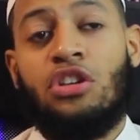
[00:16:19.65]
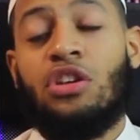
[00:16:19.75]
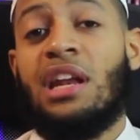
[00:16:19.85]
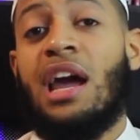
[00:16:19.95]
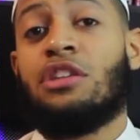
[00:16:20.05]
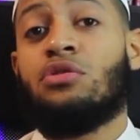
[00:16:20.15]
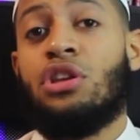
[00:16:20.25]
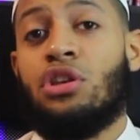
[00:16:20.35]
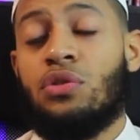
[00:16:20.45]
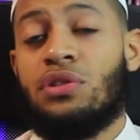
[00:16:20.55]
you can
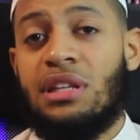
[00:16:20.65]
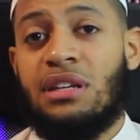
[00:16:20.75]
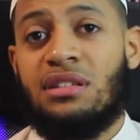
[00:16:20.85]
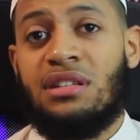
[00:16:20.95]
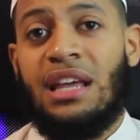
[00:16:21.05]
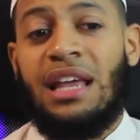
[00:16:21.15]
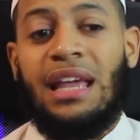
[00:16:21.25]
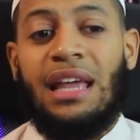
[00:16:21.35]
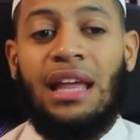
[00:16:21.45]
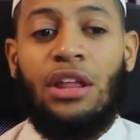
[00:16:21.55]
actually use this
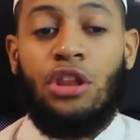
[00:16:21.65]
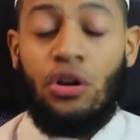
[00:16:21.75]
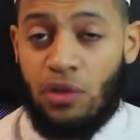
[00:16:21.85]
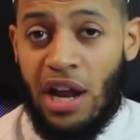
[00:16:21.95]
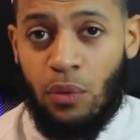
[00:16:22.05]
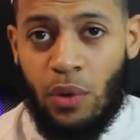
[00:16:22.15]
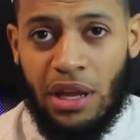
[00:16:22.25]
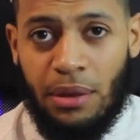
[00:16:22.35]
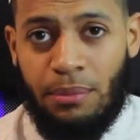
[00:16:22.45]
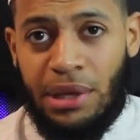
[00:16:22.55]
the right
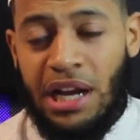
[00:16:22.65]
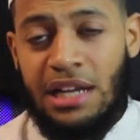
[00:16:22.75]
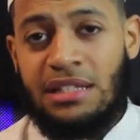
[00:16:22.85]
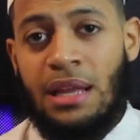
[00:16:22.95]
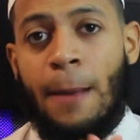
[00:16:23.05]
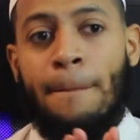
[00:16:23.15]
way, because